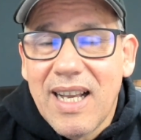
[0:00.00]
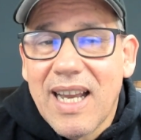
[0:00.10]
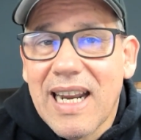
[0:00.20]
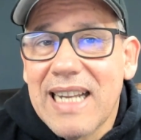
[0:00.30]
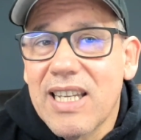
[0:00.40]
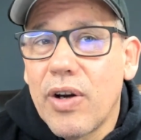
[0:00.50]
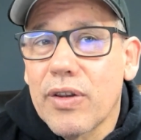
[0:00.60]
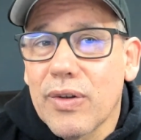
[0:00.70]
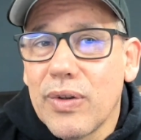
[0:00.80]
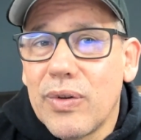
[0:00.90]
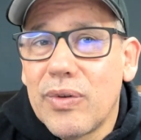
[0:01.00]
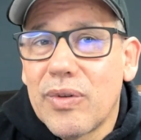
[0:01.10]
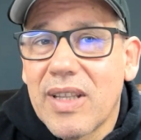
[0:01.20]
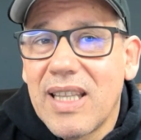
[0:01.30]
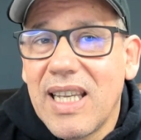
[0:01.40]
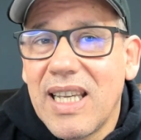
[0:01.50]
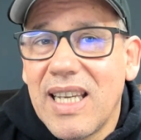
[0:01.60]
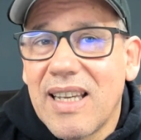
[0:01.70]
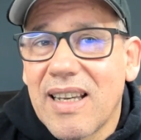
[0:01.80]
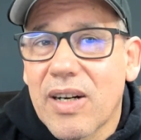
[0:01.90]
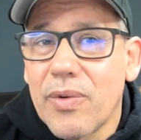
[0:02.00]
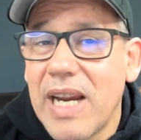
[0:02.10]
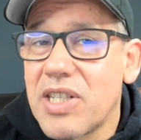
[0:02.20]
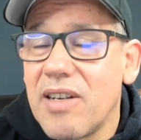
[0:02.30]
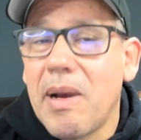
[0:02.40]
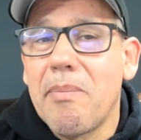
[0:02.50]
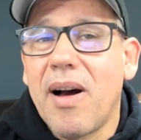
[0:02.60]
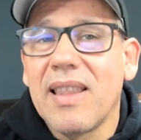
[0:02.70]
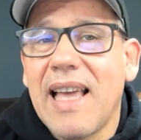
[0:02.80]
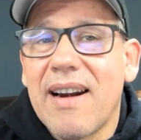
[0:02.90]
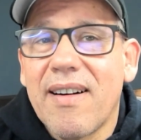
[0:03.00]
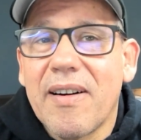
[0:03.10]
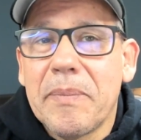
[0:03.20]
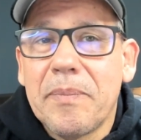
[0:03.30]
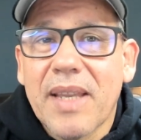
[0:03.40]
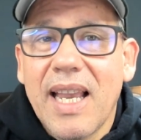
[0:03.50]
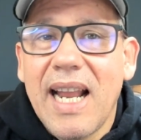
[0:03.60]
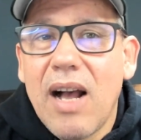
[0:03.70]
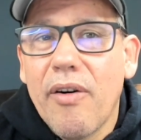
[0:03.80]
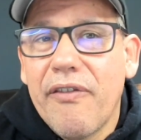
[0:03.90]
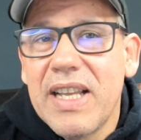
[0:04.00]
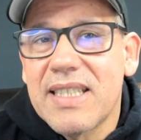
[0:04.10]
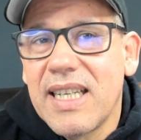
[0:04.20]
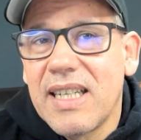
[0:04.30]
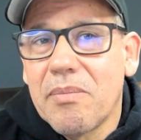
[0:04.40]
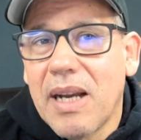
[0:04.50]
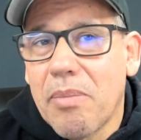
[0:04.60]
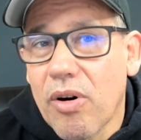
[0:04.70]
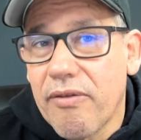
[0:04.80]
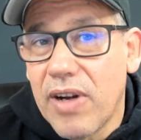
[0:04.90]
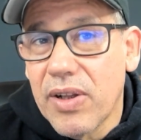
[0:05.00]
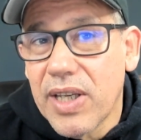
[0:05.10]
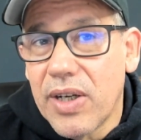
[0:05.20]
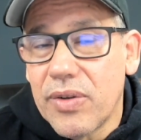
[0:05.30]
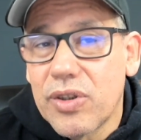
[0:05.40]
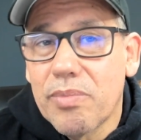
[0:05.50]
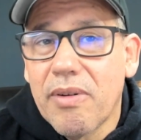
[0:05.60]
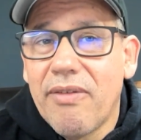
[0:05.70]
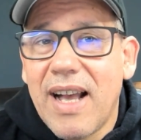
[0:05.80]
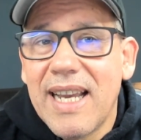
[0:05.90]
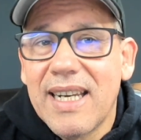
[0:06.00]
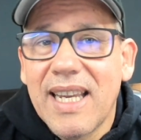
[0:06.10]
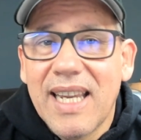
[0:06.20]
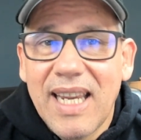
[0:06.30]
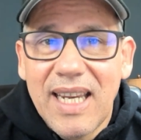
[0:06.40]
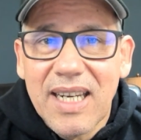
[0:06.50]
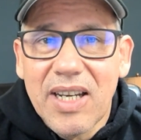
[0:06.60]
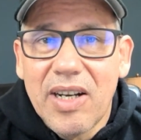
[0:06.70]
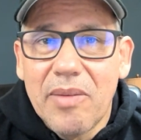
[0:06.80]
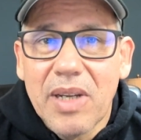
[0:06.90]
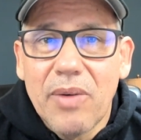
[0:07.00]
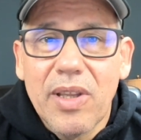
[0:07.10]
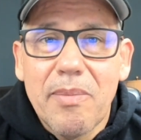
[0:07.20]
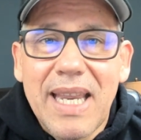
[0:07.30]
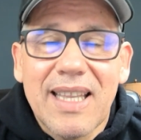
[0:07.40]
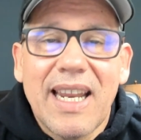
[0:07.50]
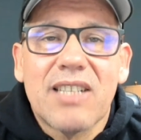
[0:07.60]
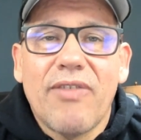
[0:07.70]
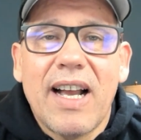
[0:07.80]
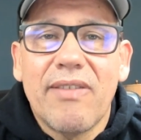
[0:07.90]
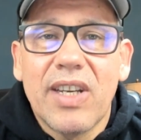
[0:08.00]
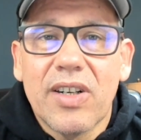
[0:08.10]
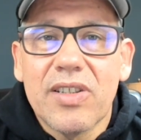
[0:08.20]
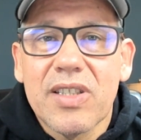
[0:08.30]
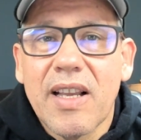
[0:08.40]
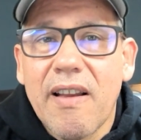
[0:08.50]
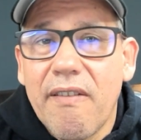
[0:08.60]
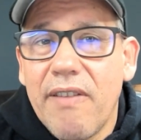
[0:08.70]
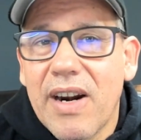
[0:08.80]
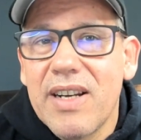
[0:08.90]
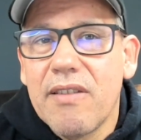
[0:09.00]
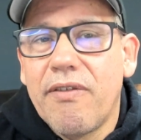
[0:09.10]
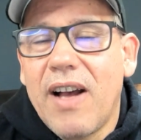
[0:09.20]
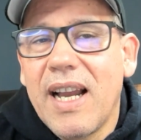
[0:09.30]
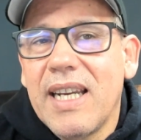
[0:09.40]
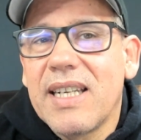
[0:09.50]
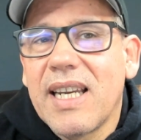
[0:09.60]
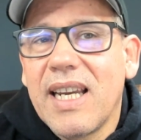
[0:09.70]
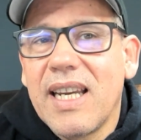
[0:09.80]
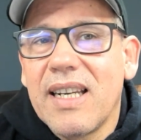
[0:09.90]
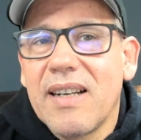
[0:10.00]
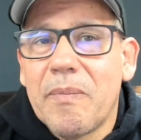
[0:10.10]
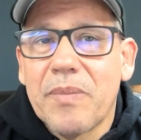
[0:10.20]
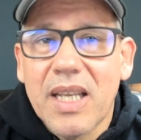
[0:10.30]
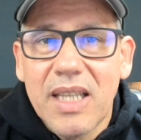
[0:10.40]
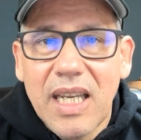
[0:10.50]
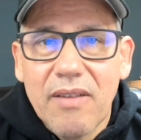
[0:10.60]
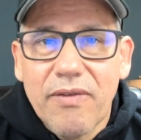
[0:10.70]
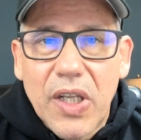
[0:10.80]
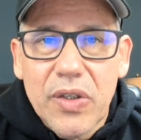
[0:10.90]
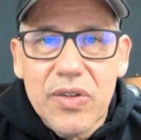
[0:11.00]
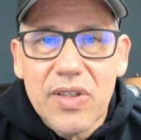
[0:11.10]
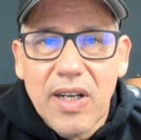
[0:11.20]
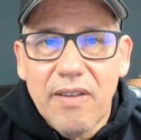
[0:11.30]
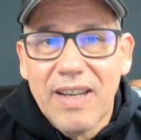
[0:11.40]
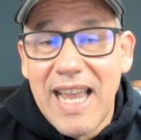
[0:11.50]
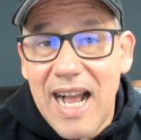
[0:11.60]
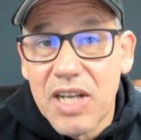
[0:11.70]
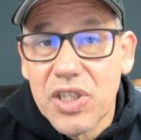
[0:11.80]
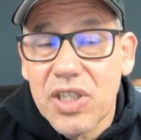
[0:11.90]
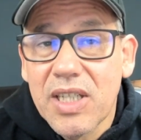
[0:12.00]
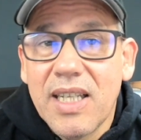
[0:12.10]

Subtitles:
I'd like to go through the creation of my bond ladder and how it fits in my portfolio to provide income and really make the next 5 years very defined in the inflows of cash